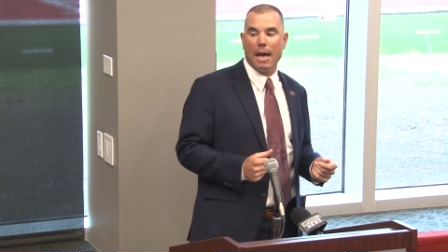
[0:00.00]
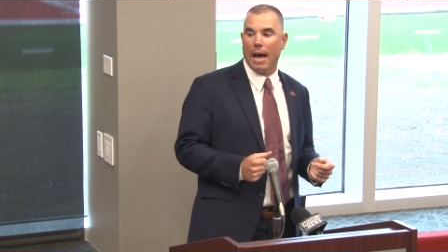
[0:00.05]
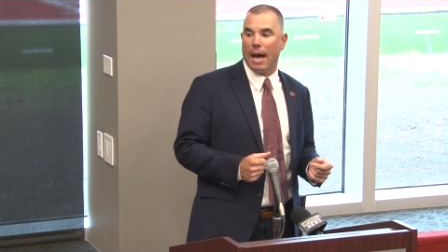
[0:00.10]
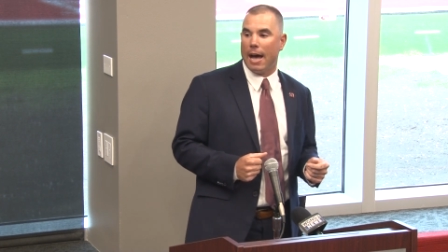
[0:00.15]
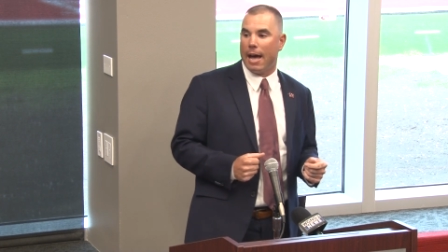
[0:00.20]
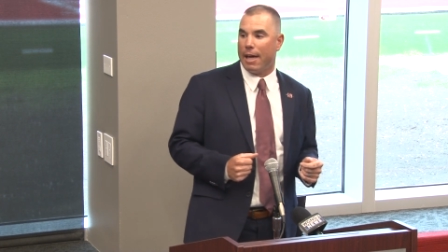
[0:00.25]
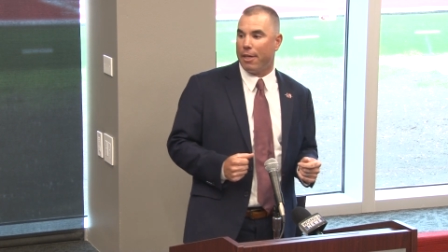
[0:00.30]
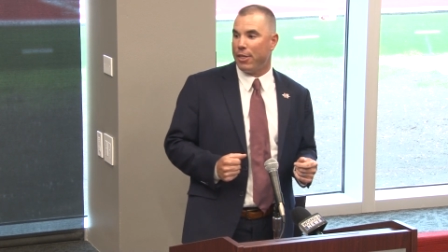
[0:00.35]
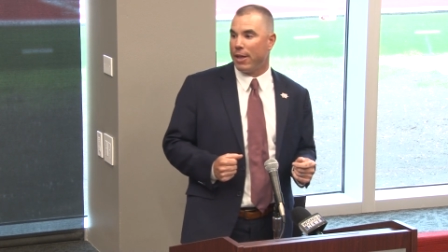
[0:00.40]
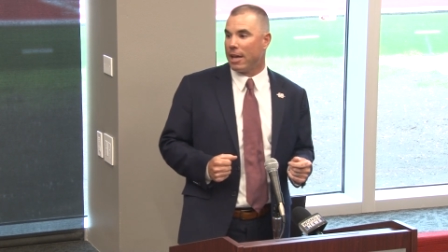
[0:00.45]

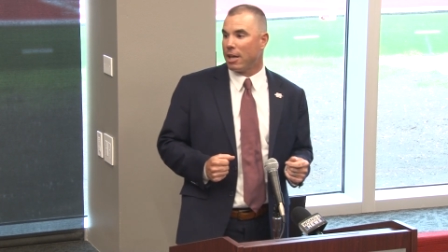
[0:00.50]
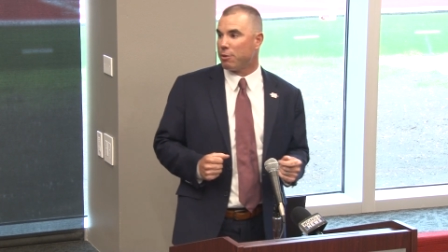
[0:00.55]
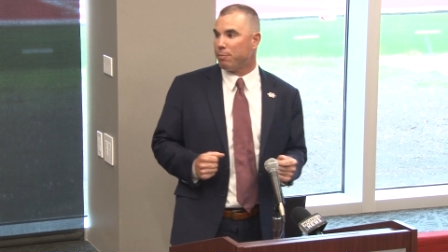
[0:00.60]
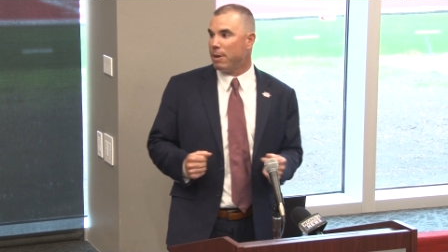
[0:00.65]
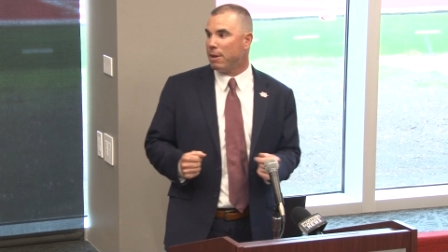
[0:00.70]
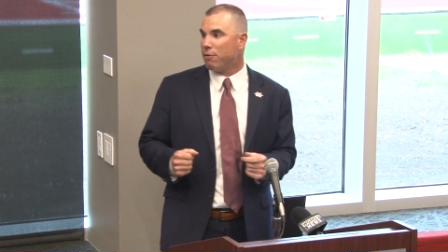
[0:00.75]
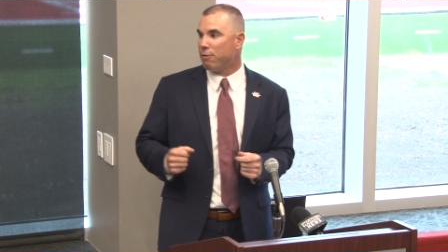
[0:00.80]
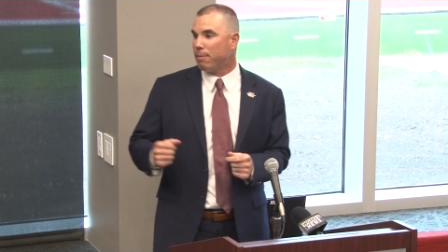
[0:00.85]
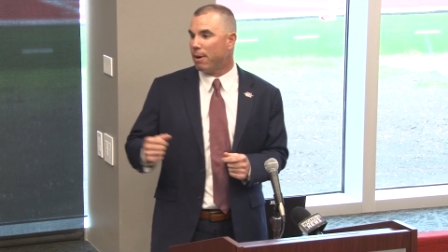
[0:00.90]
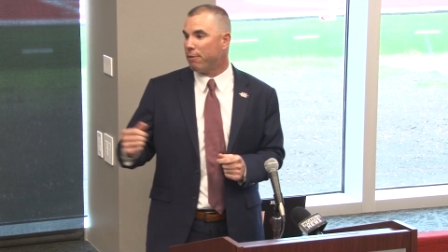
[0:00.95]
Uh, I think I
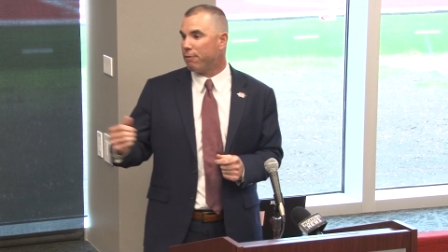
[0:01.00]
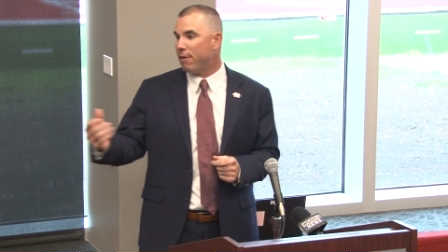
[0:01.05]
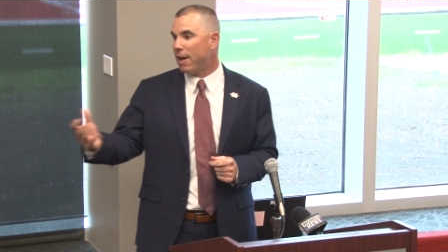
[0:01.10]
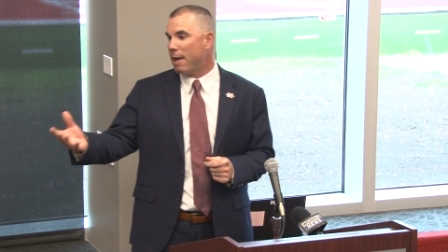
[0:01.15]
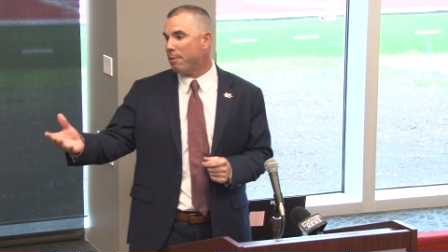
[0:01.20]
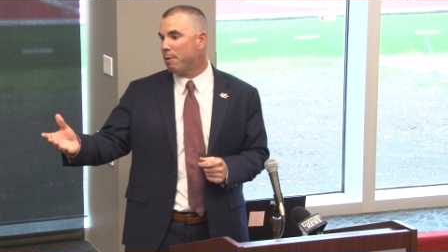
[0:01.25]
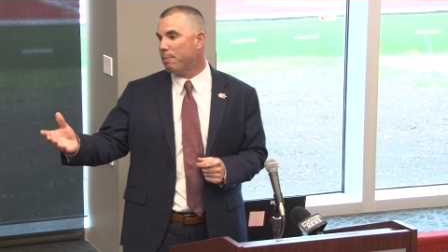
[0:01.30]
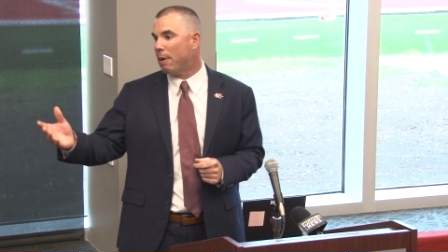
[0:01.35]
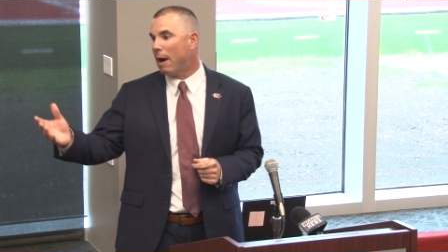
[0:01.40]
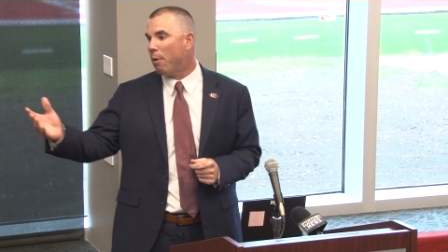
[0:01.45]
speak for my
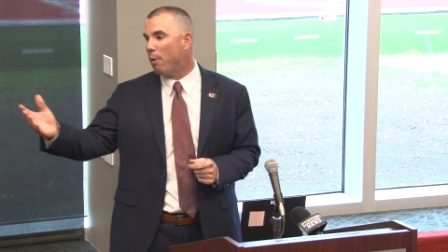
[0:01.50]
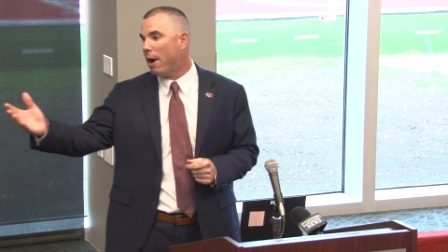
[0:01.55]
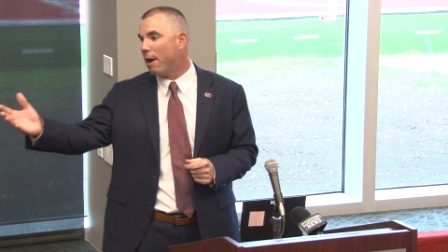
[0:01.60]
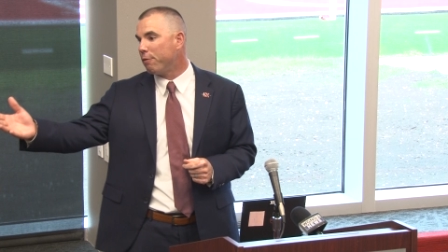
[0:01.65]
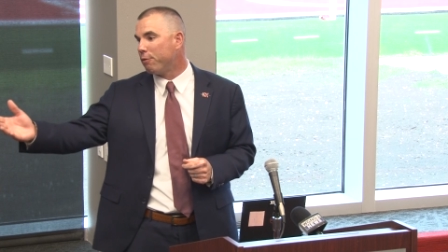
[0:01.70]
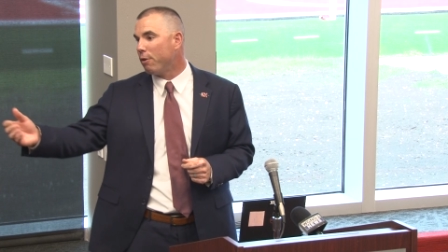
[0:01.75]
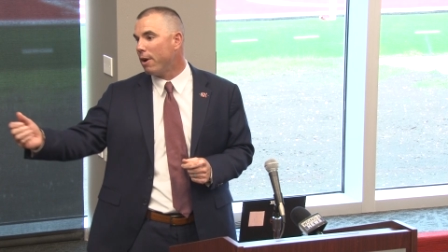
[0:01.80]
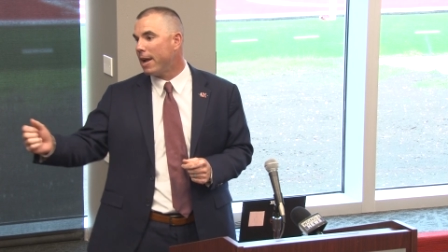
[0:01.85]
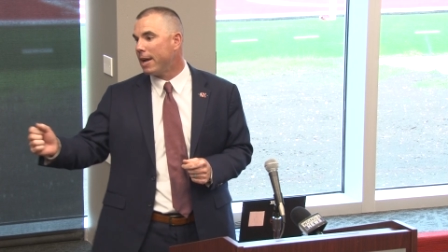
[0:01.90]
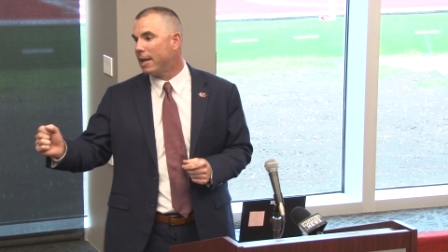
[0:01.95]
family, my
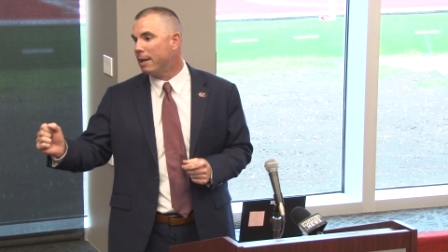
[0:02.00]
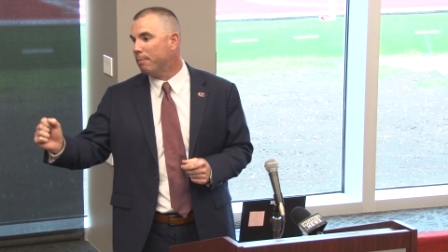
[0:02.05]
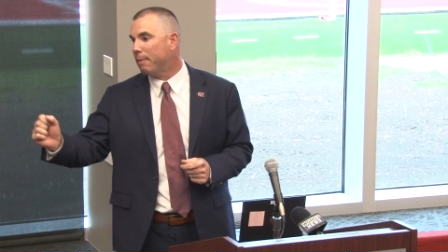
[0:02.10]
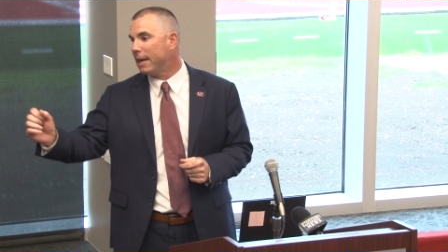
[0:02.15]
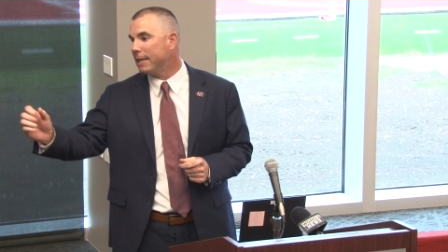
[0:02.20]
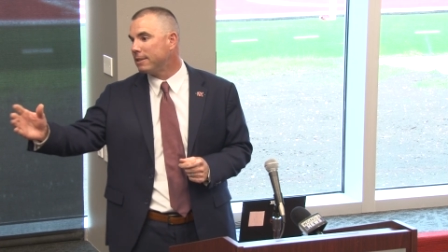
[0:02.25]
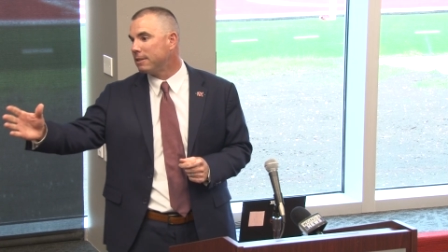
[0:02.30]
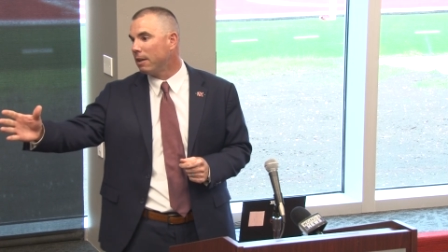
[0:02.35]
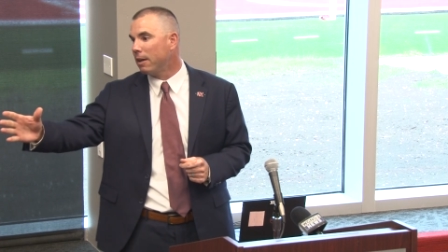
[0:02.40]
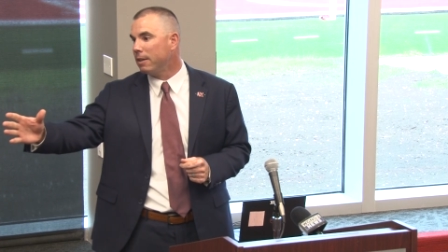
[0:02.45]
wife Reagan, and
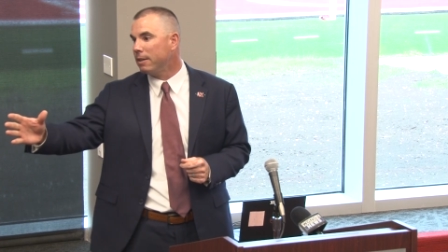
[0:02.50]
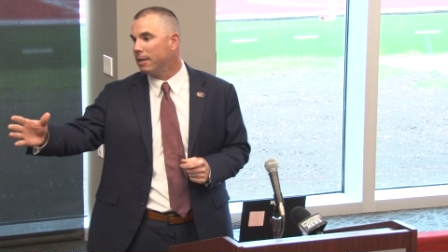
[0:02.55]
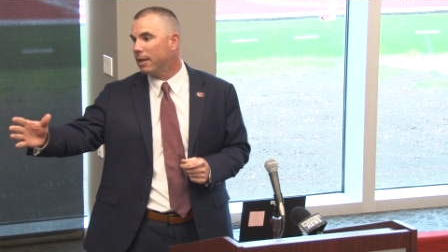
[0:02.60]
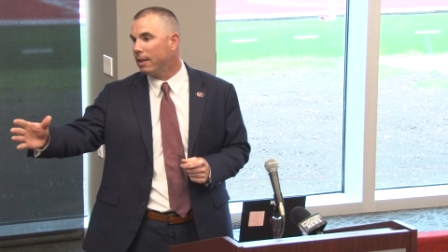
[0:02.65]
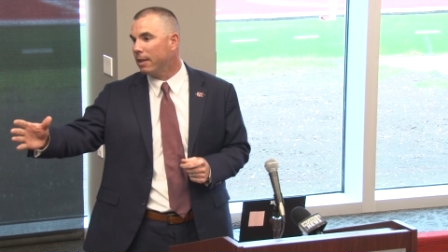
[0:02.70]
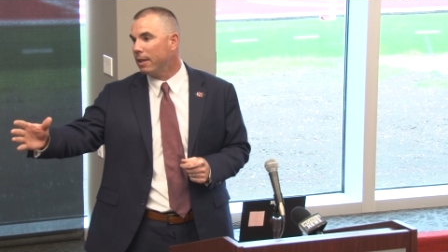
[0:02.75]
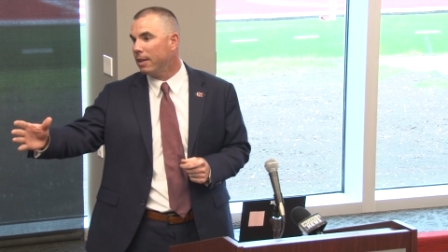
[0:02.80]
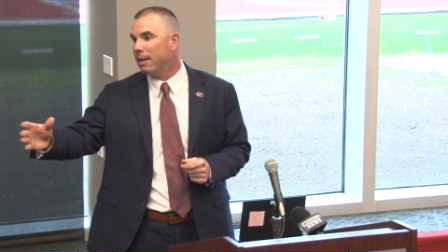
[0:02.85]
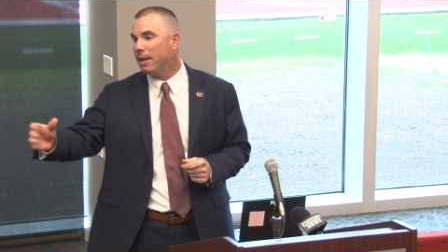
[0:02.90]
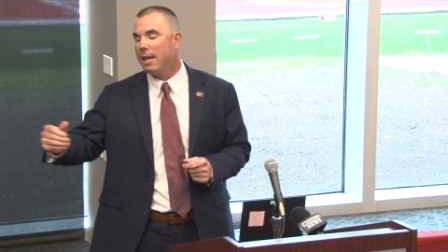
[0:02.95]
my son
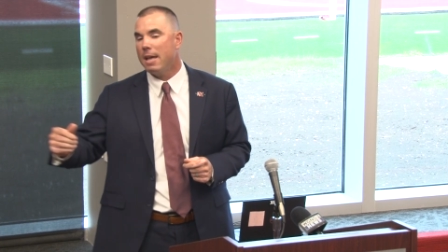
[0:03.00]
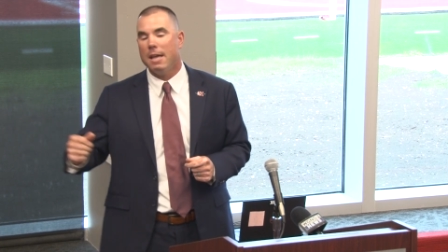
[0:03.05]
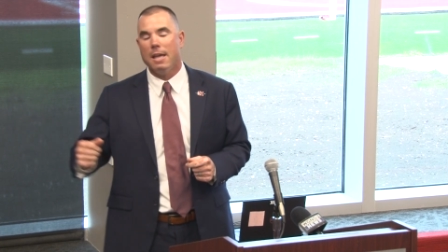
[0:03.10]
Dylan.